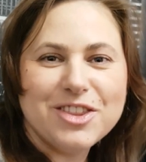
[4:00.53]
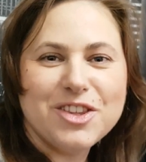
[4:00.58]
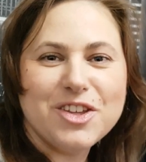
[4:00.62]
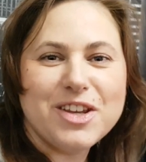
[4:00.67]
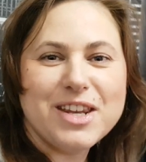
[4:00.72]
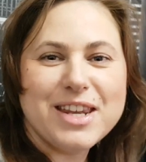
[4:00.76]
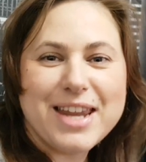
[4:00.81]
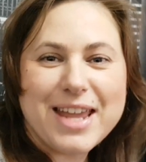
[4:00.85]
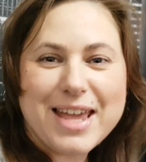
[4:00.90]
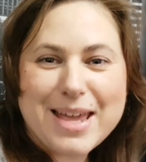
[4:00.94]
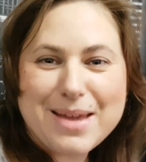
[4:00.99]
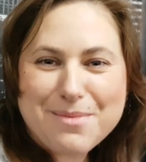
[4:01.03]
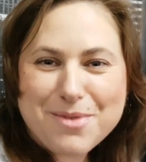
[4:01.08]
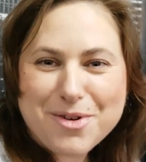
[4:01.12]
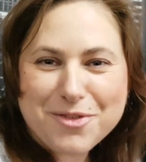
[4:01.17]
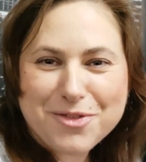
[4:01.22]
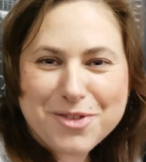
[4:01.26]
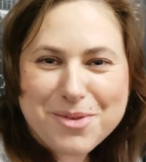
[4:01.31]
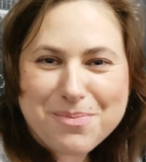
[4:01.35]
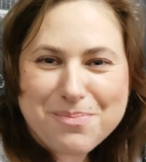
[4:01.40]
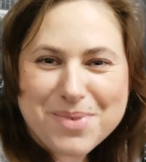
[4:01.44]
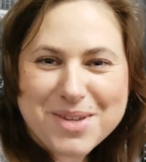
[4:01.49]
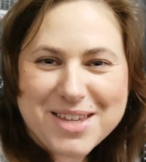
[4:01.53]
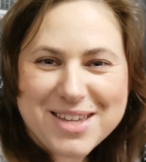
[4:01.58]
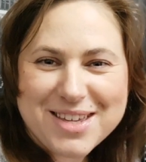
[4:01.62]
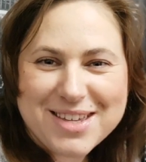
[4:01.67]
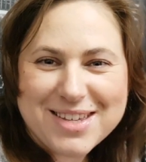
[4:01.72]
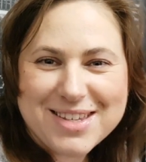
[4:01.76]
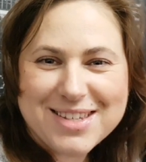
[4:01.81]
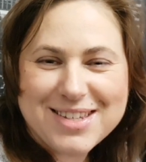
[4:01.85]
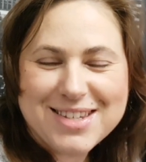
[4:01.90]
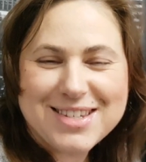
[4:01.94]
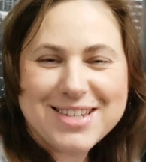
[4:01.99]
the name of the
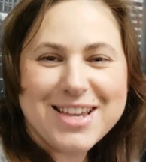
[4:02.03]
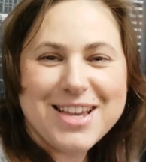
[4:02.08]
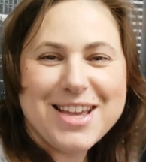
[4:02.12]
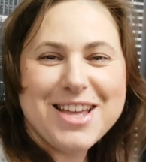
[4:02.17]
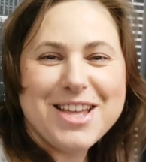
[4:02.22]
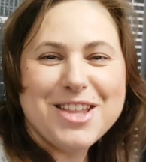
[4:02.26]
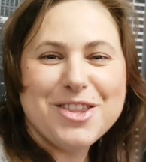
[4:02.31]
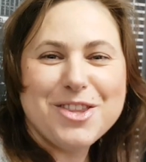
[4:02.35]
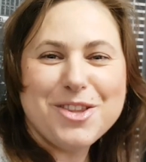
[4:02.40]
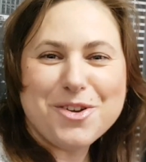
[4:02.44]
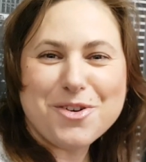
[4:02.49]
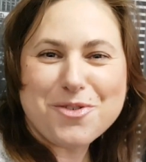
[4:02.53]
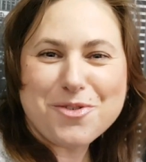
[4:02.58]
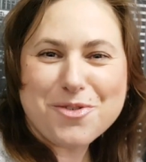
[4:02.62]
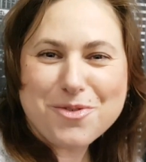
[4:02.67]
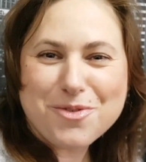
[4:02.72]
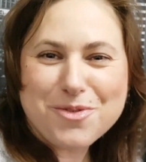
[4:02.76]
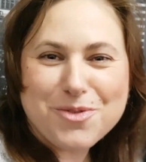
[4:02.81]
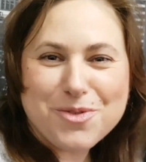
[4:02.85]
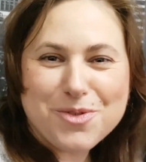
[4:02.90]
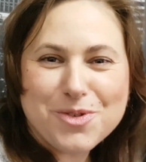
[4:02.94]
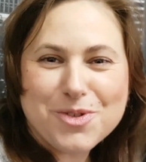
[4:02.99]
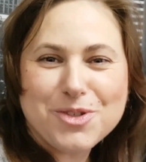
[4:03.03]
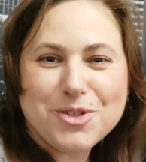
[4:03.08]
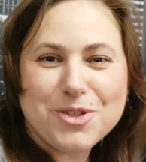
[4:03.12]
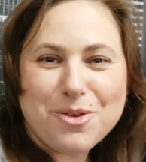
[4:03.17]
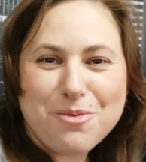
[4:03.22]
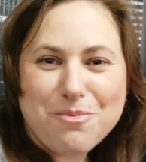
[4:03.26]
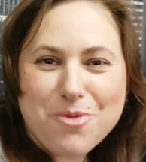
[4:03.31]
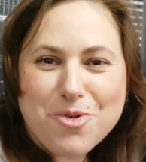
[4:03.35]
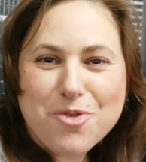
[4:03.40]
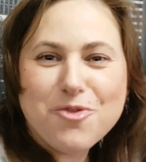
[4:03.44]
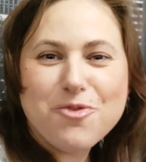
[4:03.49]
piece, the rules,
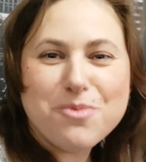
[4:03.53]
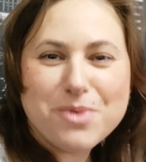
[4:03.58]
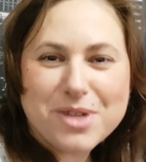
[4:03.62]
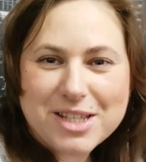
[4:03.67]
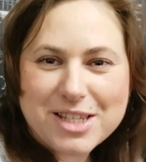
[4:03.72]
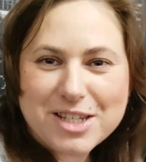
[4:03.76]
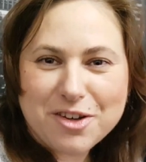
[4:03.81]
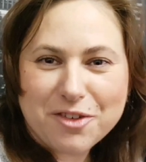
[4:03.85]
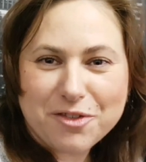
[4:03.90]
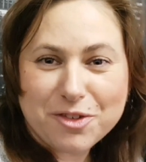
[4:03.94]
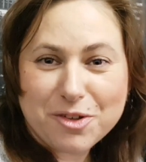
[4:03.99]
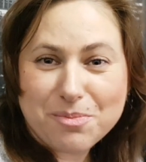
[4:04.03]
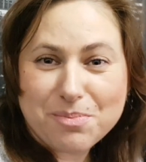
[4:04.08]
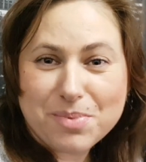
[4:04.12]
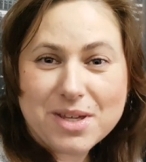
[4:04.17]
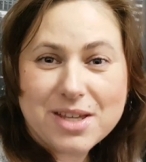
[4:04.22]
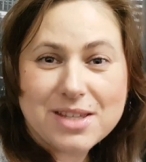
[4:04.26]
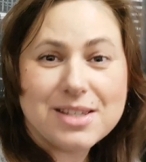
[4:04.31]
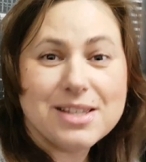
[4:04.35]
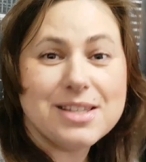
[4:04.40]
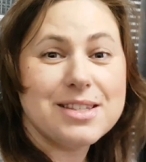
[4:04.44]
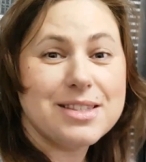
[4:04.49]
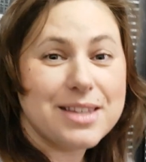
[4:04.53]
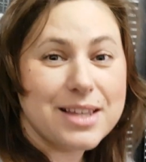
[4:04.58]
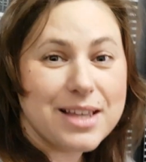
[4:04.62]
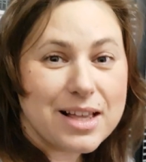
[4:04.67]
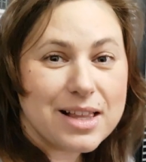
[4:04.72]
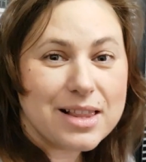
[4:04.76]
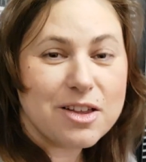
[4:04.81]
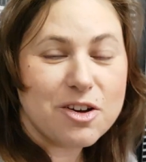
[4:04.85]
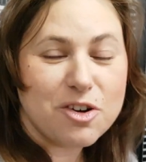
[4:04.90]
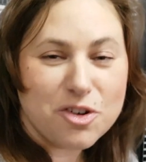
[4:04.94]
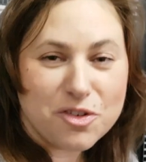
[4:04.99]
the movements of the piece is
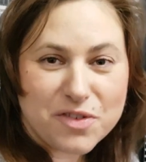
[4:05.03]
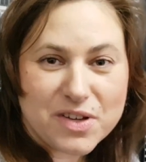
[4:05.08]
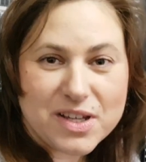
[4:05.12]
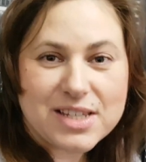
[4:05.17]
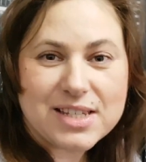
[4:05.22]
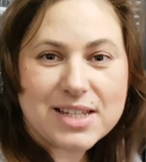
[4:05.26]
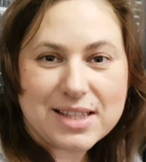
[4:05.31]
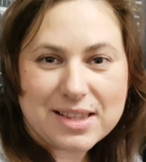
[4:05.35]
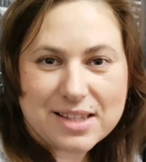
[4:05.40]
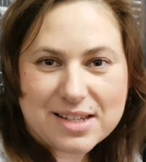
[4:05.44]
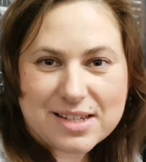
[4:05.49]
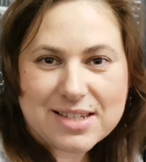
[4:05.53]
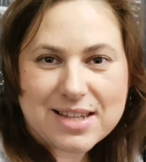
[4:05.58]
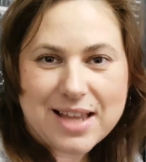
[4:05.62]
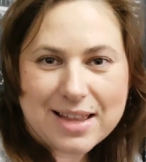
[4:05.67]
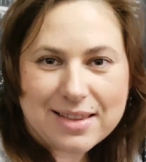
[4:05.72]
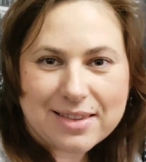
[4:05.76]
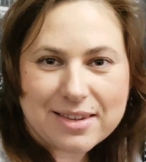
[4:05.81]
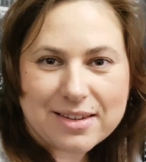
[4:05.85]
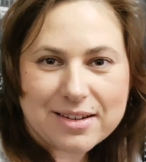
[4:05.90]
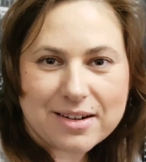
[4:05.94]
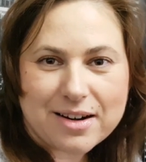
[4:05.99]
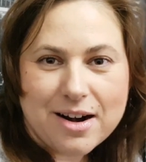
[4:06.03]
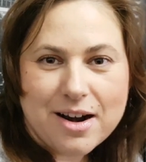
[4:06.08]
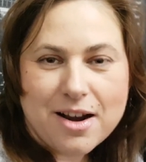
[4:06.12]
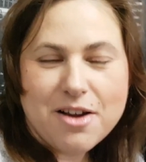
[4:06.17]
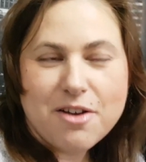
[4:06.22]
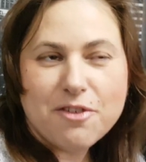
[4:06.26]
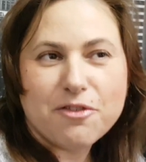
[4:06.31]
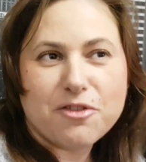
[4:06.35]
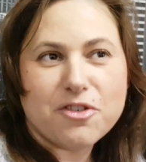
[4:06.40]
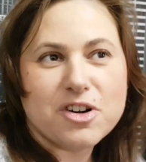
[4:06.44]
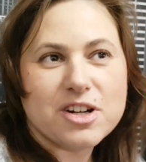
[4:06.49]
still always in the center.
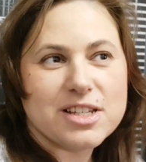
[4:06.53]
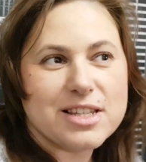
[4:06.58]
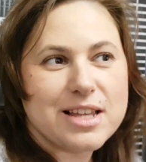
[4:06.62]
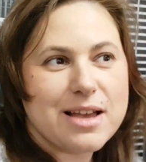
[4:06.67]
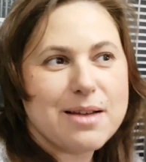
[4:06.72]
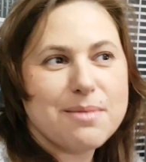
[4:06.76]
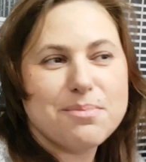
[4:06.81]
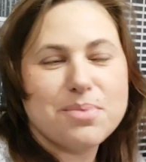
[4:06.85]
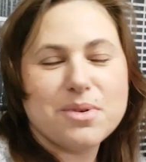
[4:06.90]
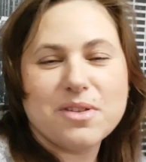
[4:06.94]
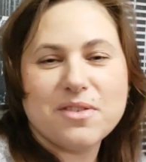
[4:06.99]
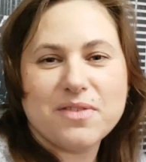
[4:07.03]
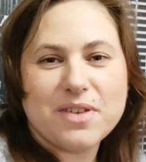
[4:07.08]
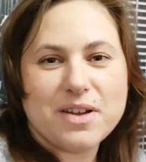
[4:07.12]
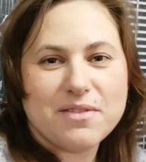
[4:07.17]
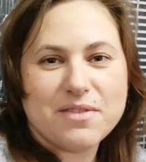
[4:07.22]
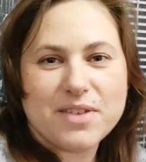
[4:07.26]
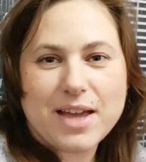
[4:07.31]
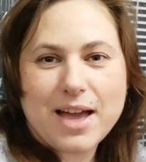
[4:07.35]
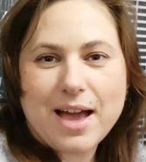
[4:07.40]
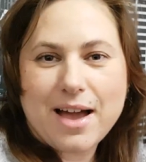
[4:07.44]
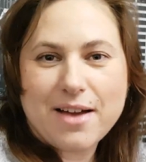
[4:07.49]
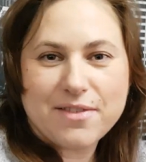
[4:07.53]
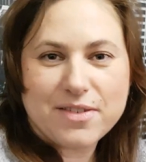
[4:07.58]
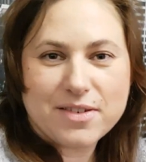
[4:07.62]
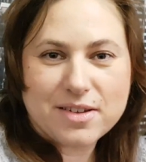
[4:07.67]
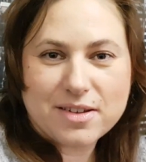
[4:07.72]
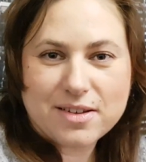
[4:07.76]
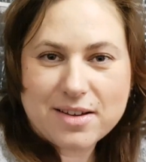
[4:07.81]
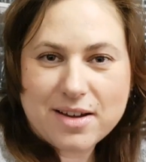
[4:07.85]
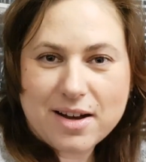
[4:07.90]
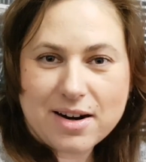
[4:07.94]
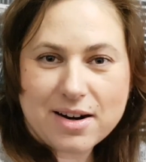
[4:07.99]
For example, when we have
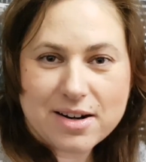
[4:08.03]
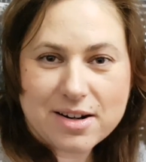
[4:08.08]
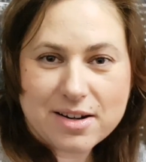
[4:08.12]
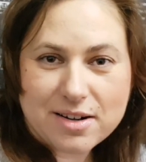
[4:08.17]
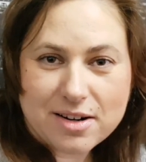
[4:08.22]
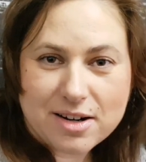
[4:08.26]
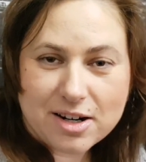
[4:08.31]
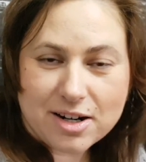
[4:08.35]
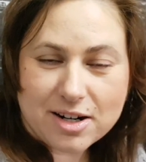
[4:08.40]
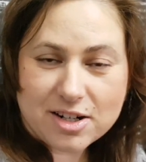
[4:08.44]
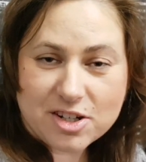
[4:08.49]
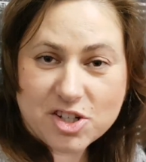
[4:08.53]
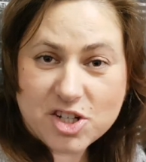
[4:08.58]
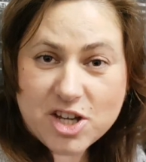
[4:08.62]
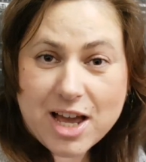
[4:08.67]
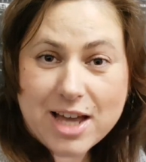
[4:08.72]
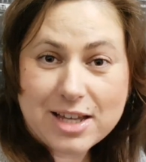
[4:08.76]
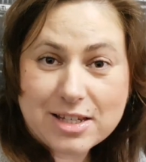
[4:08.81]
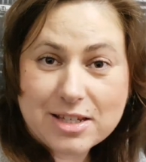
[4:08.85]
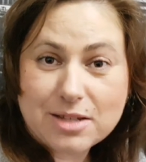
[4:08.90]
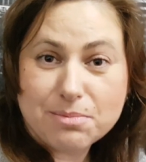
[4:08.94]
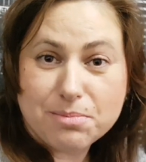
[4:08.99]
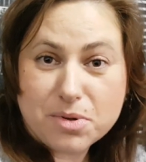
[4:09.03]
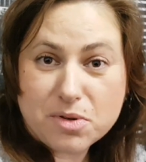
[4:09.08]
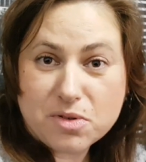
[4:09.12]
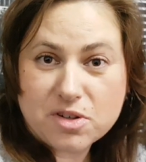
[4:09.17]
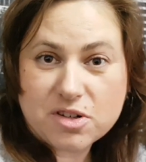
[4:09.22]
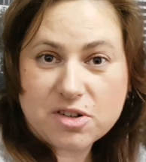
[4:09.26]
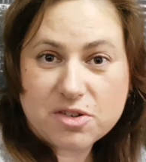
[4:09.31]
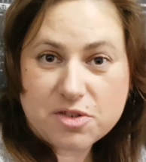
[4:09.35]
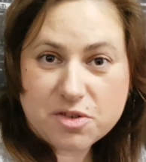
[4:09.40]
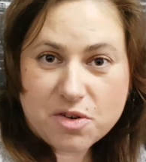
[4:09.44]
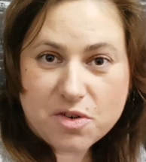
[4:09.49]
our chess
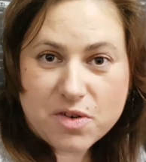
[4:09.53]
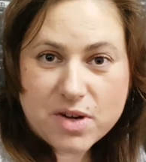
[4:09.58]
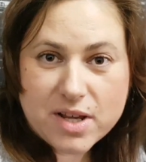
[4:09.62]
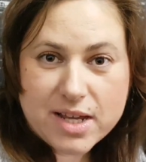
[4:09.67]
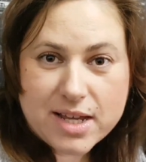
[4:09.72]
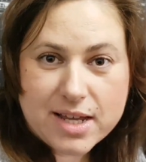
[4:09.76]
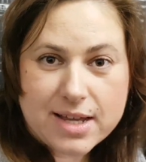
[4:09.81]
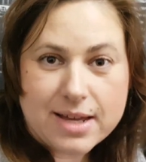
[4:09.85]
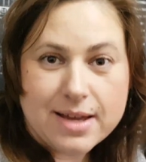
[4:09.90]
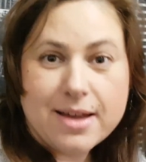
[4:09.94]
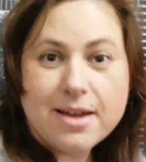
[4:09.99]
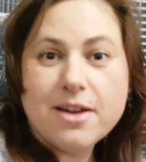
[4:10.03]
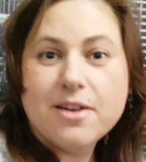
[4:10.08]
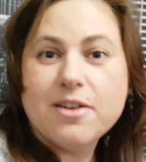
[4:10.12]
board drawing,